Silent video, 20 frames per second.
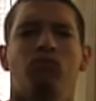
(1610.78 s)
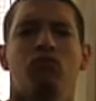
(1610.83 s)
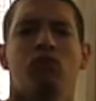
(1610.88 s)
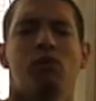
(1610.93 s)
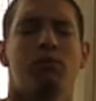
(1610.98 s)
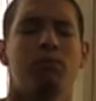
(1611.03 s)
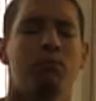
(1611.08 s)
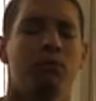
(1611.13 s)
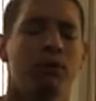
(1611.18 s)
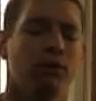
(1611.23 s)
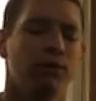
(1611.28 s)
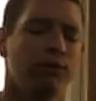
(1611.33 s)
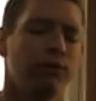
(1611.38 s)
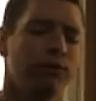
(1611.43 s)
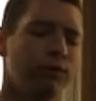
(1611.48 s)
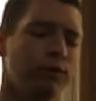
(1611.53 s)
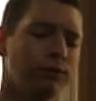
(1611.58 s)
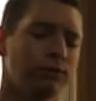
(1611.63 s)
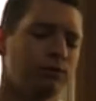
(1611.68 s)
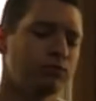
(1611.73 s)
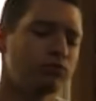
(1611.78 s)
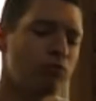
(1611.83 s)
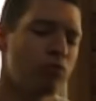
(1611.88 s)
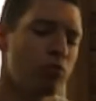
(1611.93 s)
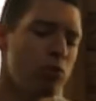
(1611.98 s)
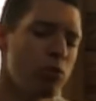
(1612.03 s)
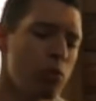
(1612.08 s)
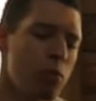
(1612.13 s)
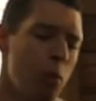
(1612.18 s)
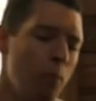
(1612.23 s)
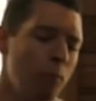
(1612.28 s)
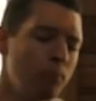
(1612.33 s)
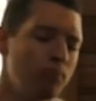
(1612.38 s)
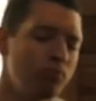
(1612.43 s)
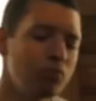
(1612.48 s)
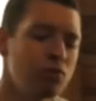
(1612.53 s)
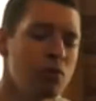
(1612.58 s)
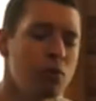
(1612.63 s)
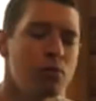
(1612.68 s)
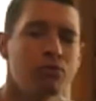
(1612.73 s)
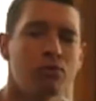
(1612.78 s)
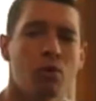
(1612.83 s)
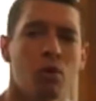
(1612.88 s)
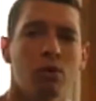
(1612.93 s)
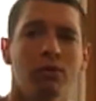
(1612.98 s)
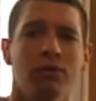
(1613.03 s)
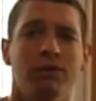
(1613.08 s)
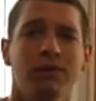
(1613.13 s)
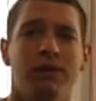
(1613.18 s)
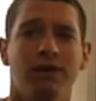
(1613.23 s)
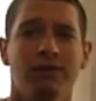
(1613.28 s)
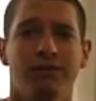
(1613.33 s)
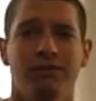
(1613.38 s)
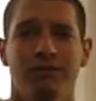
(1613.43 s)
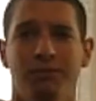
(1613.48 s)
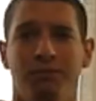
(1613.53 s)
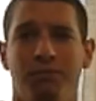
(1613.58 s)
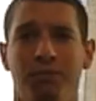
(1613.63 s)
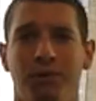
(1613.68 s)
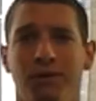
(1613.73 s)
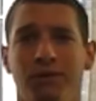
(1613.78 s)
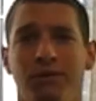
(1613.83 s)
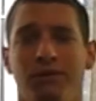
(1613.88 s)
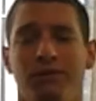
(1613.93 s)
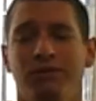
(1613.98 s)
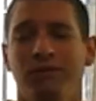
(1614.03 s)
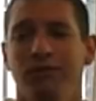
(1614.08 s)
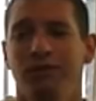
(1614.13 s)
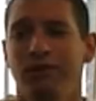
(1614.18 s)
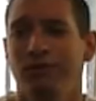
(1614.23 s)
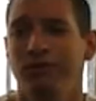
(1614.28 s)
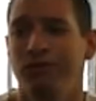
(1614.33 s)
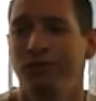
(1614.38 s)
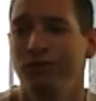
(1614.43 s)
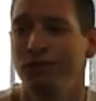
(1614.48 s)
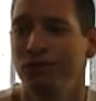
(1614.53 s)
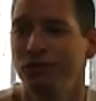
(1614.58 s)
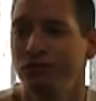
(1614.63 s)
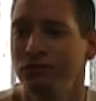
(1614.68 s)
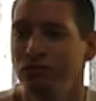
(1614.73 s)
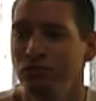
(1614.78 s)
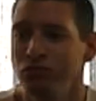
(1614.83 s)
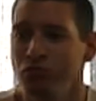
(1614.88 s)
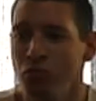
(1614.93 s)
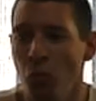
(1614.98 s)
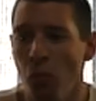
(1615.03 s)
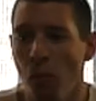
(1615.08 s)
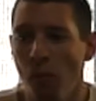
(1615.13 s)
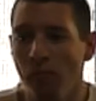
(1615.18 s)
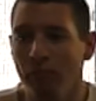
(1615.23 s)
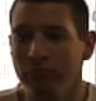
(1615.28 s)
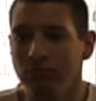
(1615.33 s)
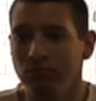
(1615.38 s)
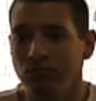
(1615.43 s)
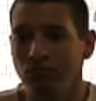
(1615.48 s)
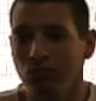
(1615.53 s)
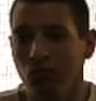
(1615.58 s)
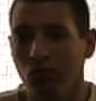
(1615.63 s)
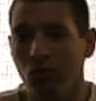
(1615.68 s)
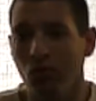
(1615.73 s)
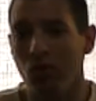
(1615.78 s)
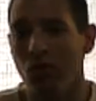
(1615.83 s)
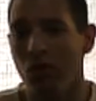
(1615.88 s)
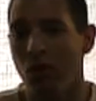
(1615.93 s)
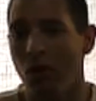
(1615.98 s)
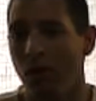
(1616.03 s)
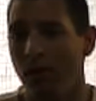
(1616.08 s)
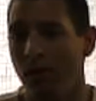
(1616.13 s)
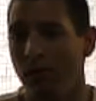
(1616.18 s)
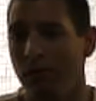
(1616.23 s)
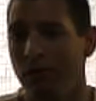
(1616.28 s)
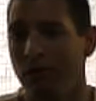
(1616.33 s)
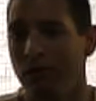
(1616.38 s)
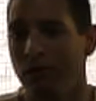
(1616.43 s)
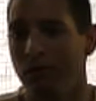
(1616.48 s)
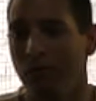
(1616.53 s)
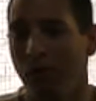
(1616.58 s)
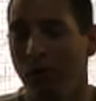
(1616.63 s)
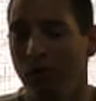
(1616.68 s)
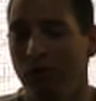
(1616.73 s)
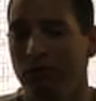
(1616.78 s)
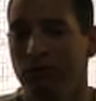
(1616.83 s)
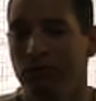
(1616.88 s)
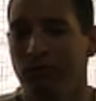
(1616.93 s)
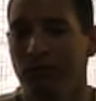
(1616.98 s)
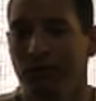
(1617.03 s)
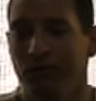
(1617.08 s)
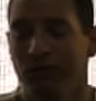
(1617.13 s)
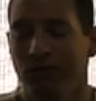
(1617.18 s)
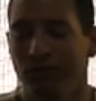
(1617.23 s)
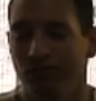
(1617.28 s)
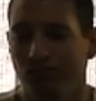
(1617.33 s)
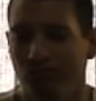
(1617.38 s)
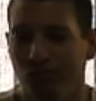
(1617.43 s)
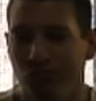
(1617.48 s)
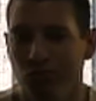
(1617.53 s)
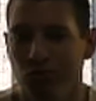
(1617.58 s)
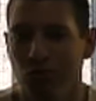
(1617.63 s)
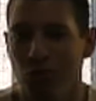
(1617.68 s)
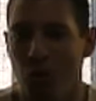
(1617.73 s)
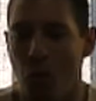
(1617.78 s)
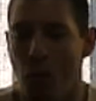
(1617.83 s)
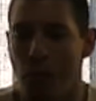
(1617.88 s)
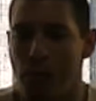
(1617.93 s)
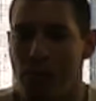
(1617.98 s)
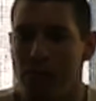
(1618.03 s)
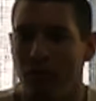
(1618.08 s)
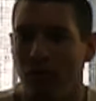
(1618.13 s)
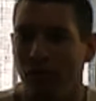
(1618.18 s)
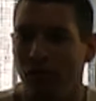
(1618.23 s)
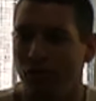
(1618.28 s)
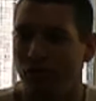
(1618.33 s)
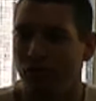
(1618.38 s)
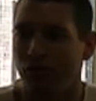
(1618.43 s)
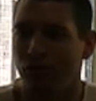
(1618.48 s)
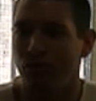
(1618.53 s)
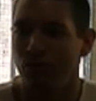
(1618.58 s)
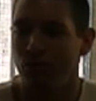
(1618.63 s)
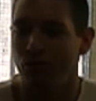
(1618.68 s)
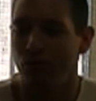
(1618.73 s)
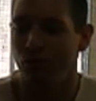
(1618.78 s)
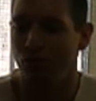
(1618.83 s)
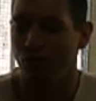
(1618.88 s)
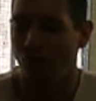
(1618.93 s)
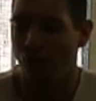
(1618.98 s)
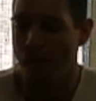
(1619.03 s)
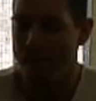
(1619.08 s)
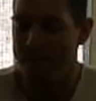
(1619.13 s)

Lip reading: That's perfect. Totally cuts the bitterness of that cheese, and then the mustard makes it really smooth.